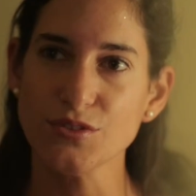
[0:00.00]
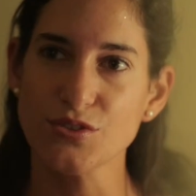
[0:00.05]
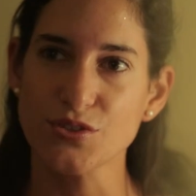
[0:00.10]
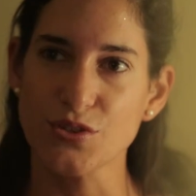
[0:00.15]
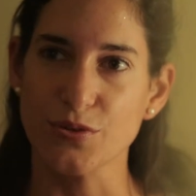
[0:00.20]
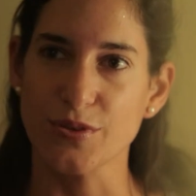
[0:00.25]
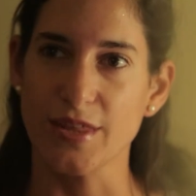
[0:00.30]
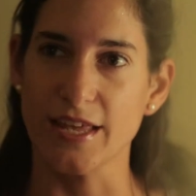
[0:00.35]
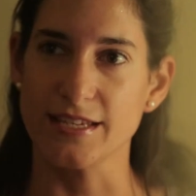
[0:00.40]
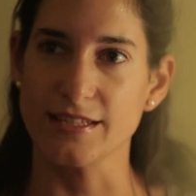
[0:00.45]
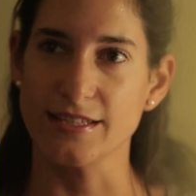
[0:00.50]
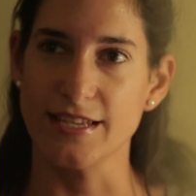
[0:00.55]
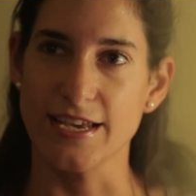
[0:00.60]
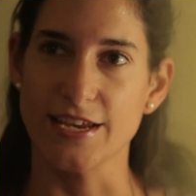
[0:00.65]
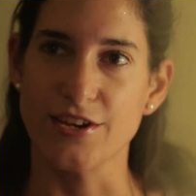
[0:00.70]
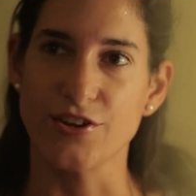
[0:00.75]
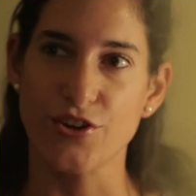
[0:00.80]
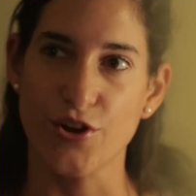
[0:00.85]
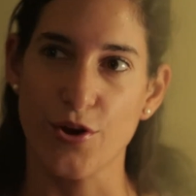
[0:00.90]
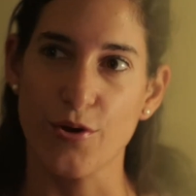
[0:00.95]
so that
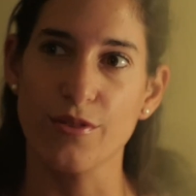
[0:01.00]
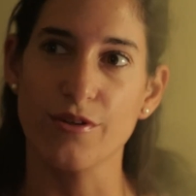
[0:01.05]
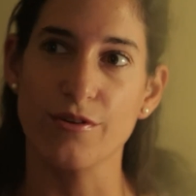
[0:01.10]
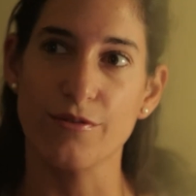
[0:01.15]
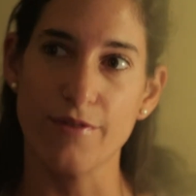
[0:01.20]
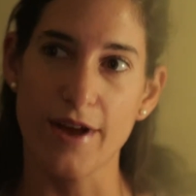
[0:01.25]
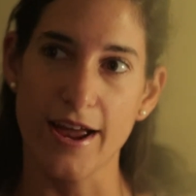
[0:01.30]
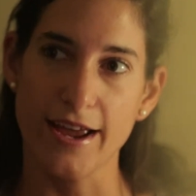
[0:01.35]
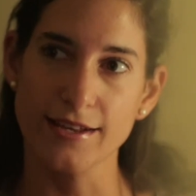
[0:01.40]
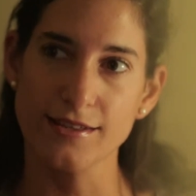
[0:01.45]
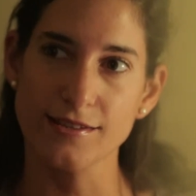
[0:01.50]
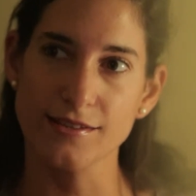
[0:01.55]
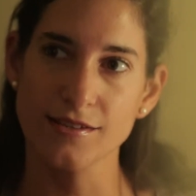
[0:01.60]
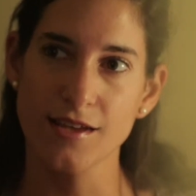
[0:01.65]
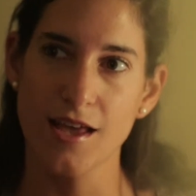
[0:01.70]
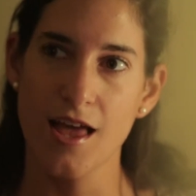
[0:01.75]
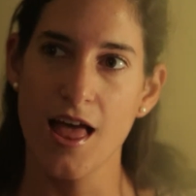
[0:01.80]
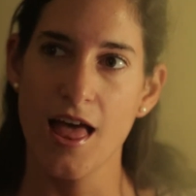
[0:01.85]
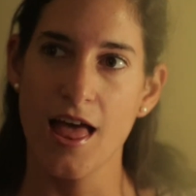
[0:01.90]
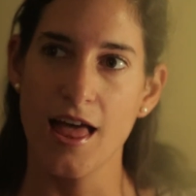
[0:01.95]
they know their
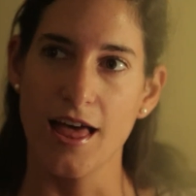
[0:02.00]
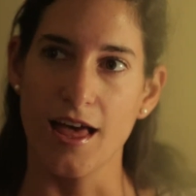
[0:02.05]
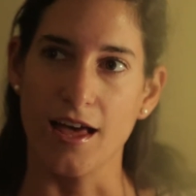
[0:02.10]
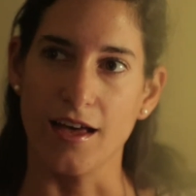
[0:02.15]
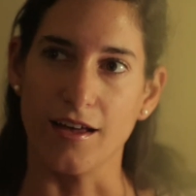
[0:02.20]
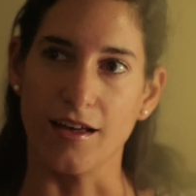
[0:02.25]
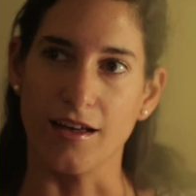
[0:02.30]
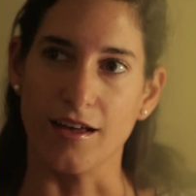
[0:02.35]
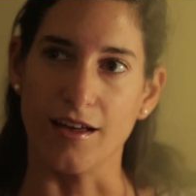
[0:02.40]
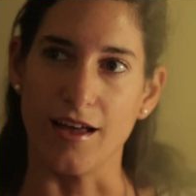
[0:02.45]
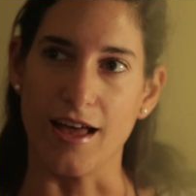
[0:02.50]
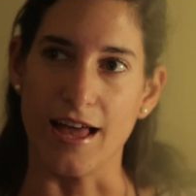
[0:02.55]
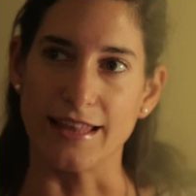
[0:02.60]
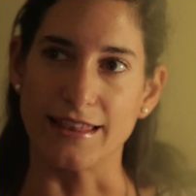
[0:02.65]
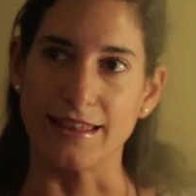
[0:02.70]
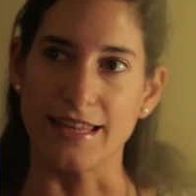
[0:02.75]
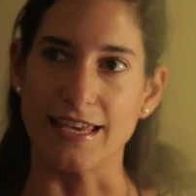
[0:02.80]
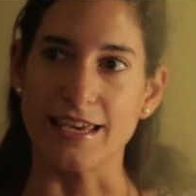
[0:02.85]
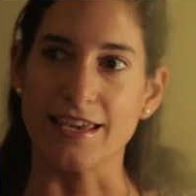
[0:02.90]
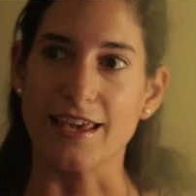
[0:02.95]
rights
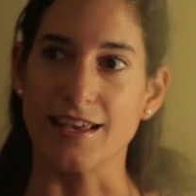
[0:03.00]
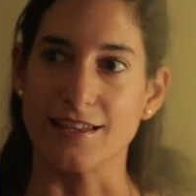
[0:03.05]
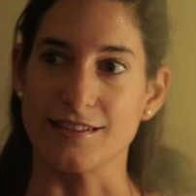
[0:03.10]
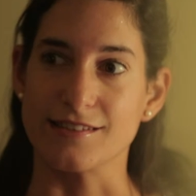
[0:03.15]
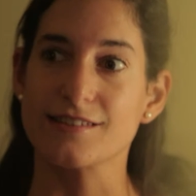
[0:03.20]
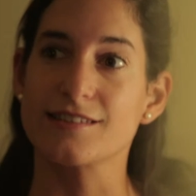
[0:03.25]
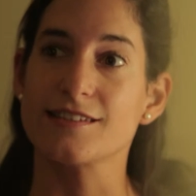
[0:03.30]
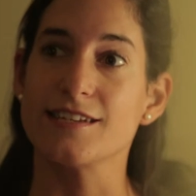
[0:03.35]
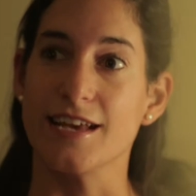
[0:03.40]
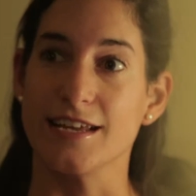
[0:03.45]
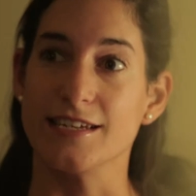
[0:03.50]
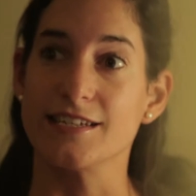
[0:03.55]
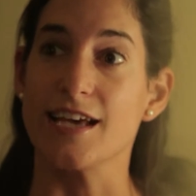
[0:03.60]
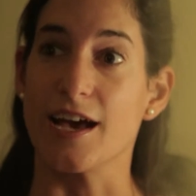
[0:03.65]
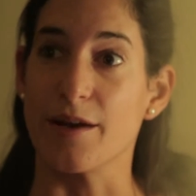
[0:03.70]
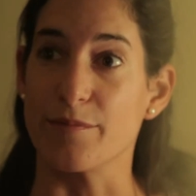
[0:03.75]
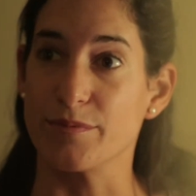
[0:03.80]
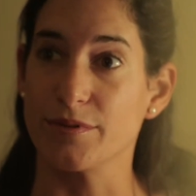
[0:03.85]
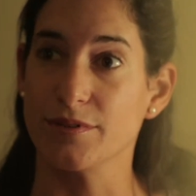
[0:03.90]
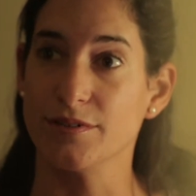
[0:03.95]
and they can stand
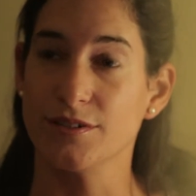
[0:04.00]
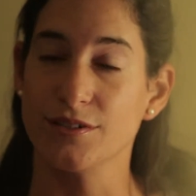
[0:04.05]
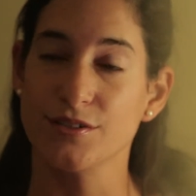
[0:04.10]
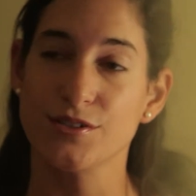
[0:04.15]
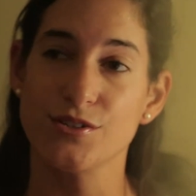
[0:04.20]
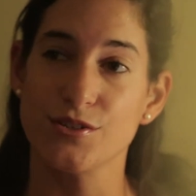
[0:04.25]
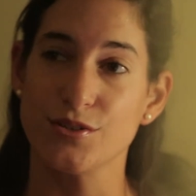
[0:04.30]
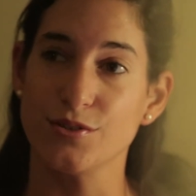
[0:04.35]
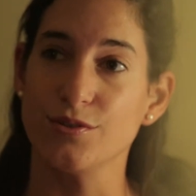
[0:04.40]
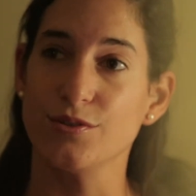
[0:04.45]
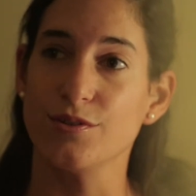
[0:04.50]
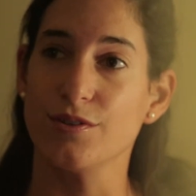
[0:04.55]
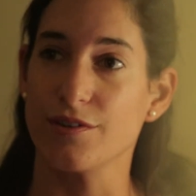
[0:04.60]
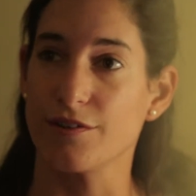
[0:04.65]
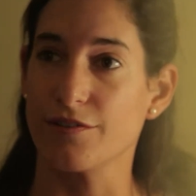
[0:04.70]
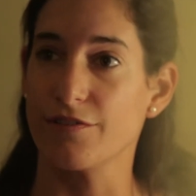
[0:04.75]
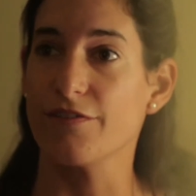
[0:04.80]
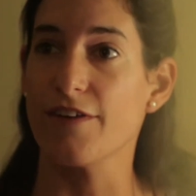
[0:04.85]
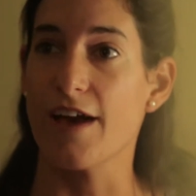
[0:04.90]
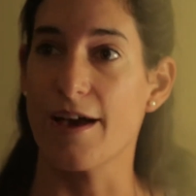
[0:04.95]
up to
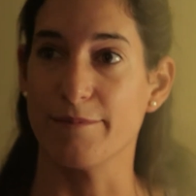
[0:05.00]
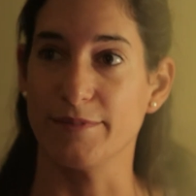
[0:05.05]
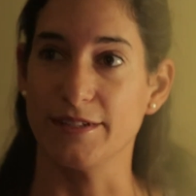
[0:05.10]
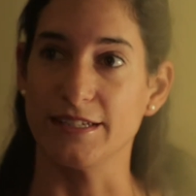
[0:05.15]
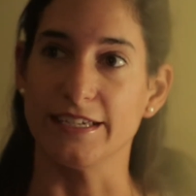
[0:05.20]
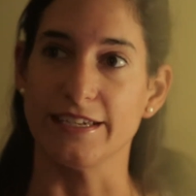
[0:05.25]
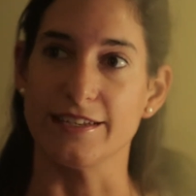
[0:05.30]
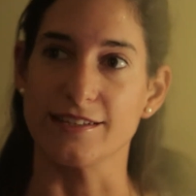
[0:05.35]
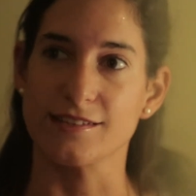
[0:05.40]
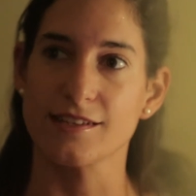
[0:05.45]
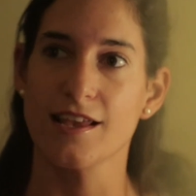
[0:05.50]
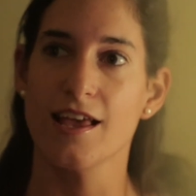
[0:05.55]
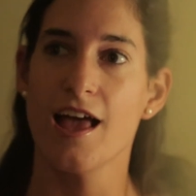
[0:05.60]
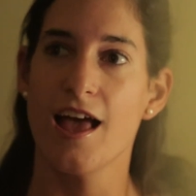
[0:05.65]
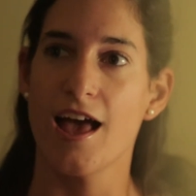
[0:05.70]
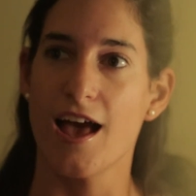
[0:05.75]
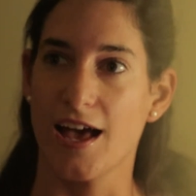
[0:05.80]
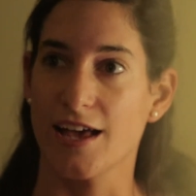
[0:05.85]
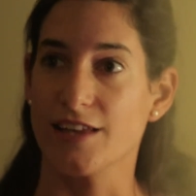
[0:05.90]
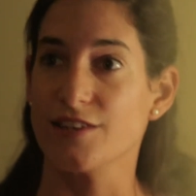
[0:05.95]
their families
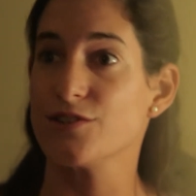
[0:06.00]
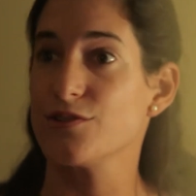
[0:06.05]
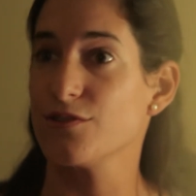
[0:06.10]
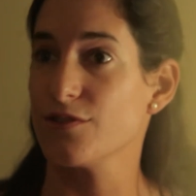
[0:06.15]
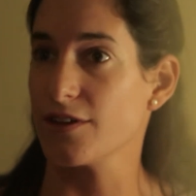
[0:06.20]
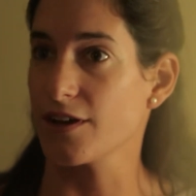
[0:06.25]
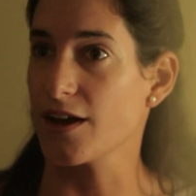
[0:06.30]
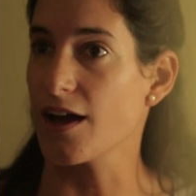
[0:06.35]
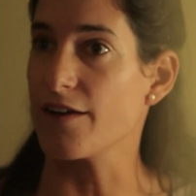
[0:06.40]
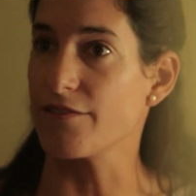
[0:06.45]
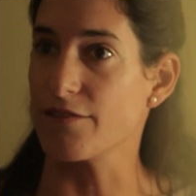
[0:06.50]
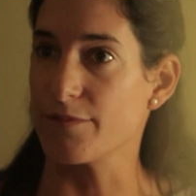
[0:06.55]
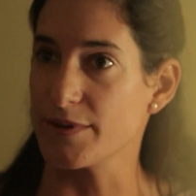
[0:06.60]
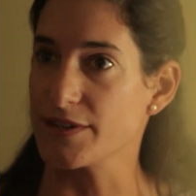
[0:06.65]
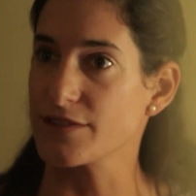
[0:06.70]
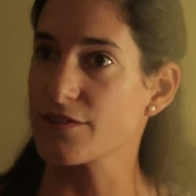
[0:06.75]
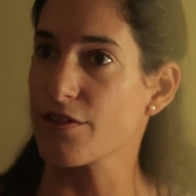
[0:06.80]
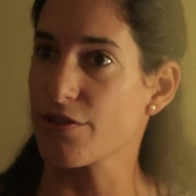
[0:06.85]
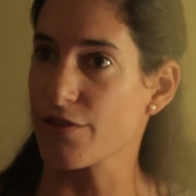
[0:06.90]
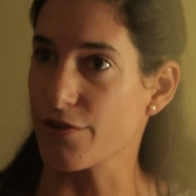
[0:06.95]
and to the
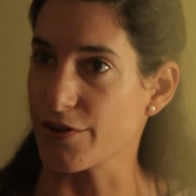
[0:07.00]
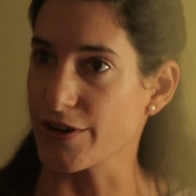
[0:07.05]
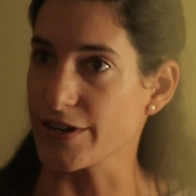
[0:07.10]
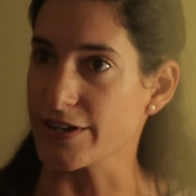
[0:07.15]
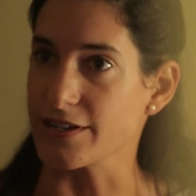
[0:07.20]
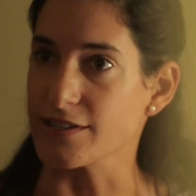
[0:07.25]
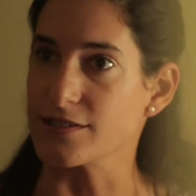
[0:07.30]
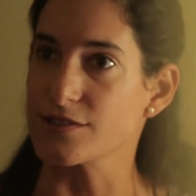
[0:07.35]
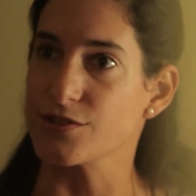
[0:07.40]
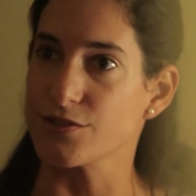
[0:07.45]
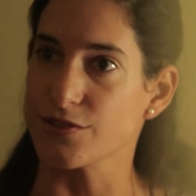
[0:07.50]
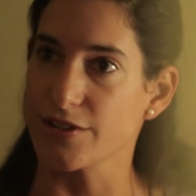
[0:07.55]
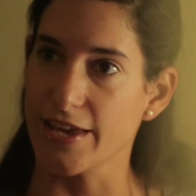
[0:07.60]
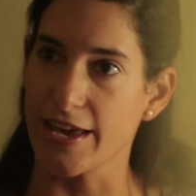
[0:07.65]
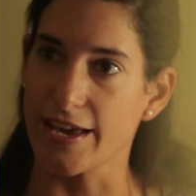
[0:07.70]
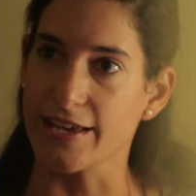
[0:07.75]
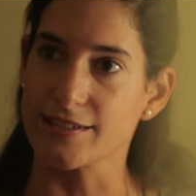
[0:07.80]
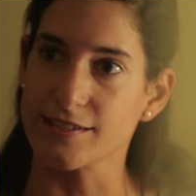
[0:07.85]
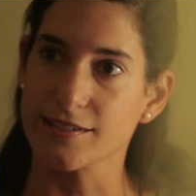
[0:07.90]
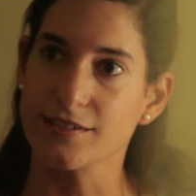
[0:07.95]
government authorities to
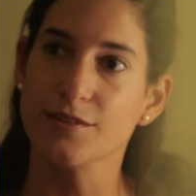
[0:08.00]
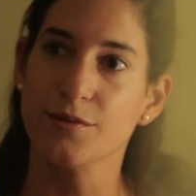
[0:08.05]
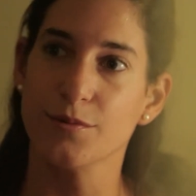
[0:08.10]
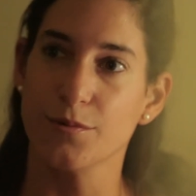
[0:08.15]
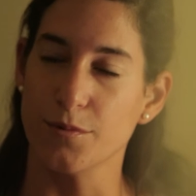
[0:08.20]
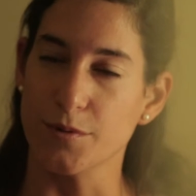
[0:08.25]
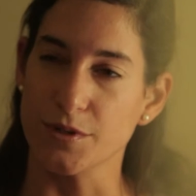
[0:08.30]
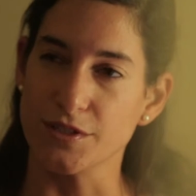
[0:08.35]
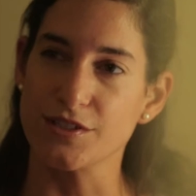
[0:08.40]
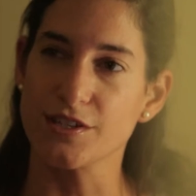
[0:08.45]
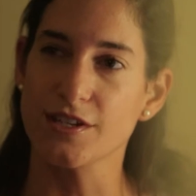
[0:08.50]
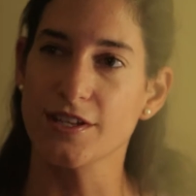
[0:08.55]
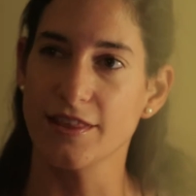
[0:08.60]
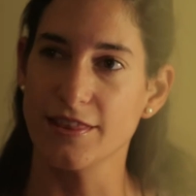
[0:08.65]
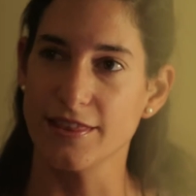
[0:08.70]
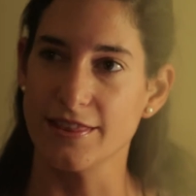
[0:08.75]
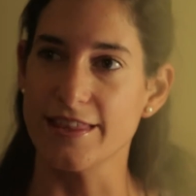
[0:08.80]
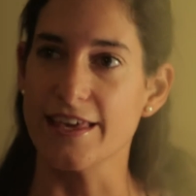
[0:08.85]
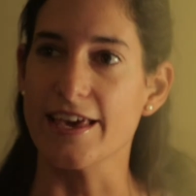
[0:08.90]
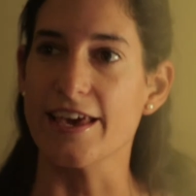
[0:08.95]
get what
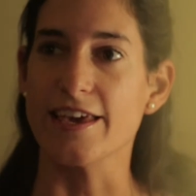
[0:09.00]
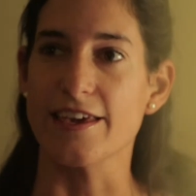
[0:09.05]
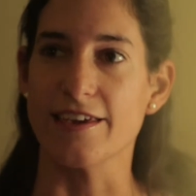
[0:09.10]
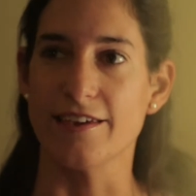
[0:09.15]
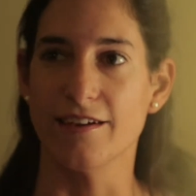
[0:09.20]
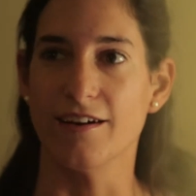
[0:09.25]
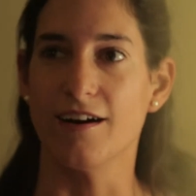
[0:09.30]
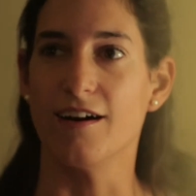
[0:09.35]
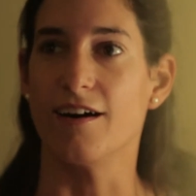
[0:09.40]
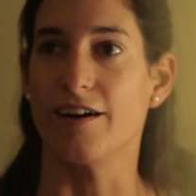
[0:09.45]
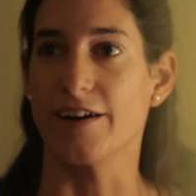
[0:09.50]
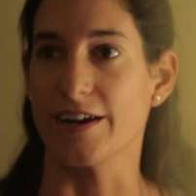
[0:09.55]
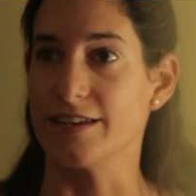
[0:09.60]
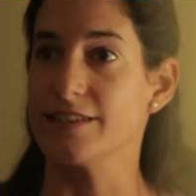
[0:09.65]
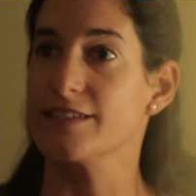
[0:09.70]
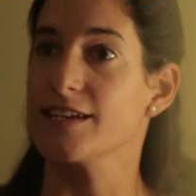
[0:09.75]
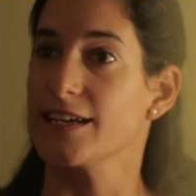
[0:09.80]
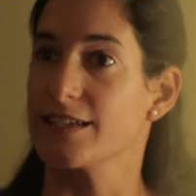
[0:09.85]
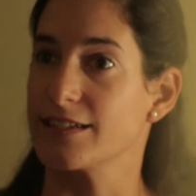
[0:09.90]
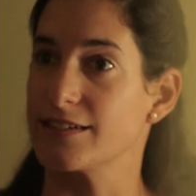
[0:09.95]
they are
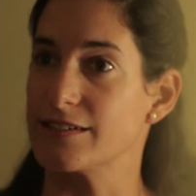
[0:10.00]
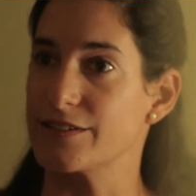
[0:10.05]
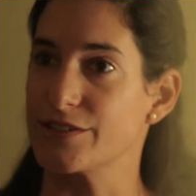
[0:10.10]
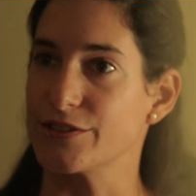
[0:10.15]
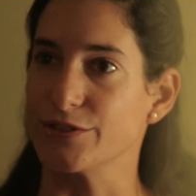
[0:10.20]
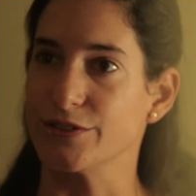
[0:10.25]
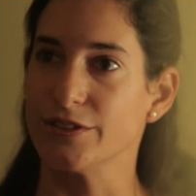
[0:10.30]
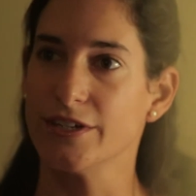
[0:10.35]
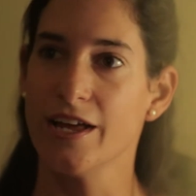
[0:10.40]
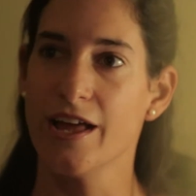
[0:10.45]
entitled to.